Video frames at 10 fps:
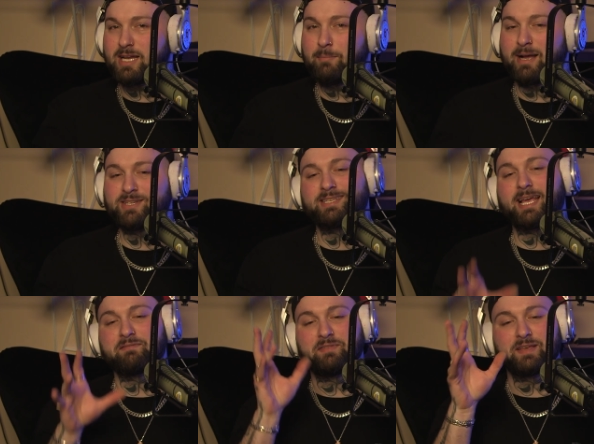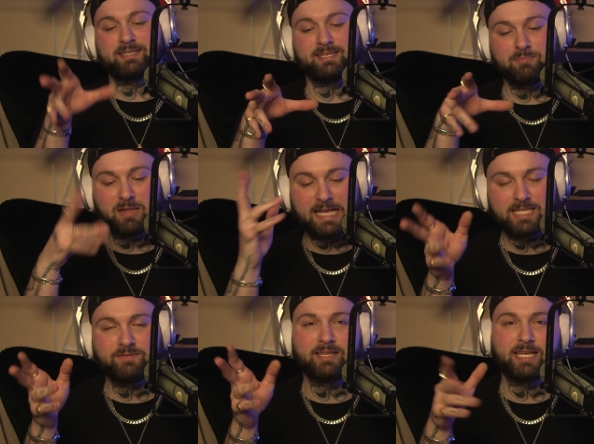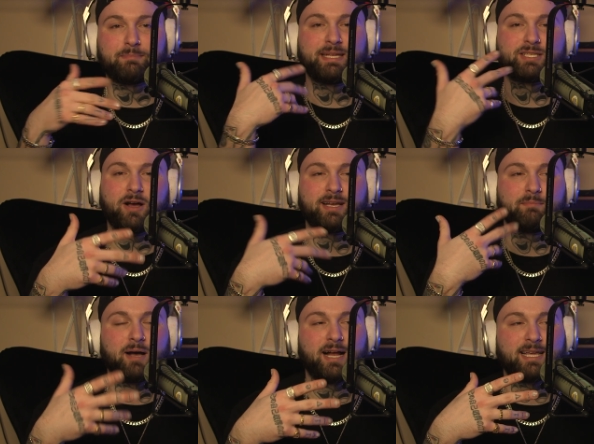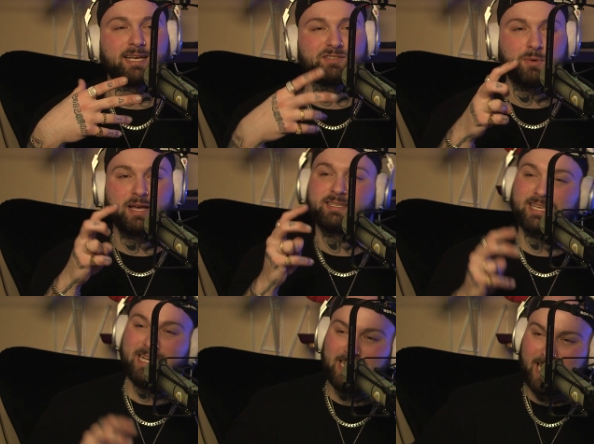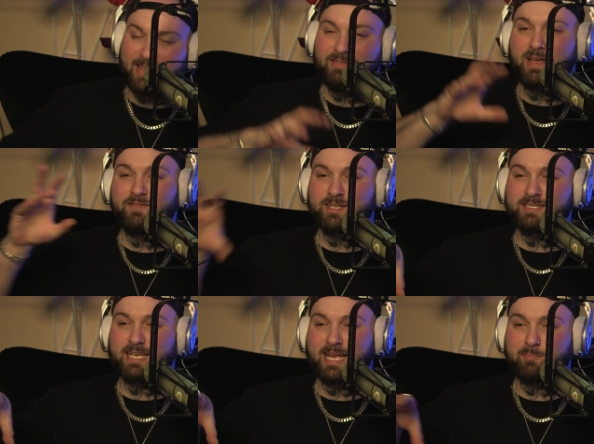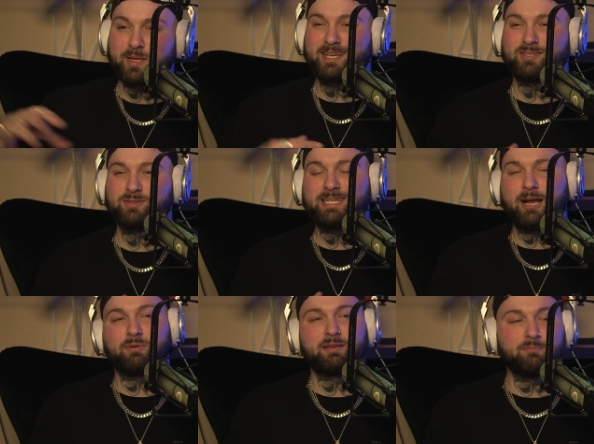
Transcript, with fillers: I might just have this in place of it, like me talking podcast wise, and then the set because there's not really